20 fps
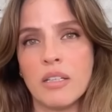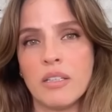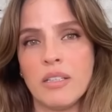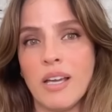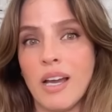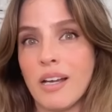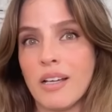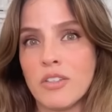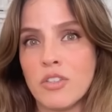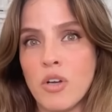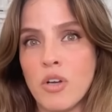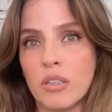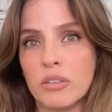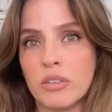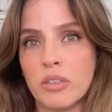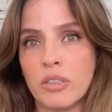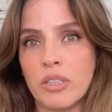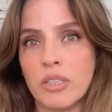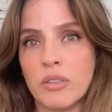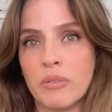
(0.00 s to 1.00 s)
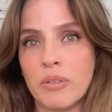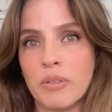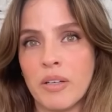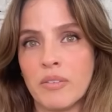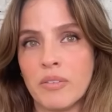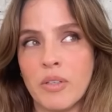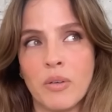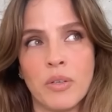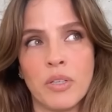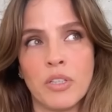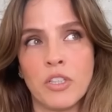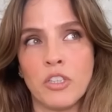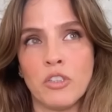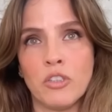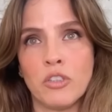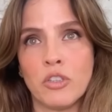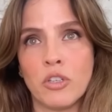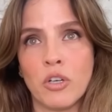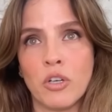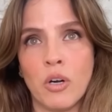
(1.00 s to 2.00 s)
adult, looking around going,
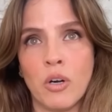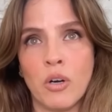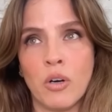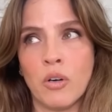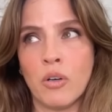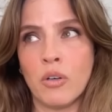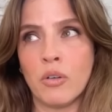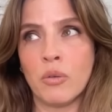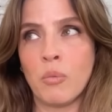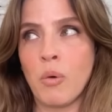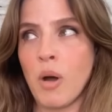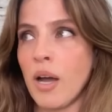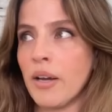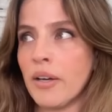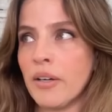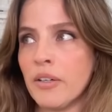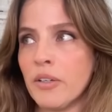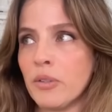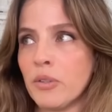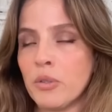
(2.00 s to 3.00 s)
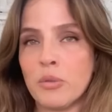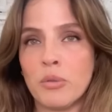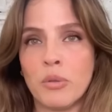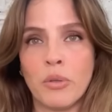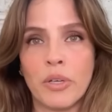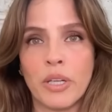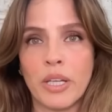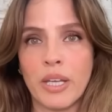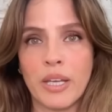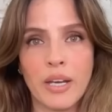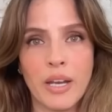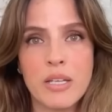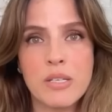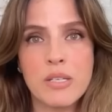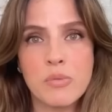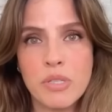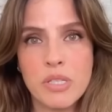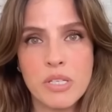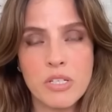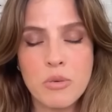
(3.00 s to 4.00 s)
you're all, why are you looking at us
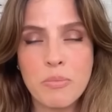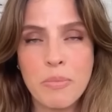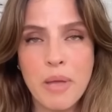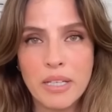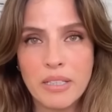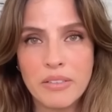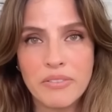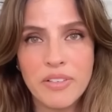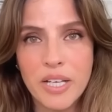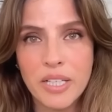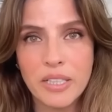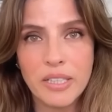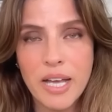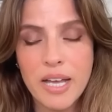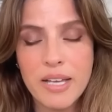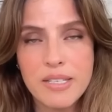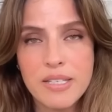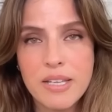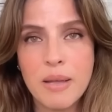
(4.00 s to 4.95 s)
with such a magnifying glass?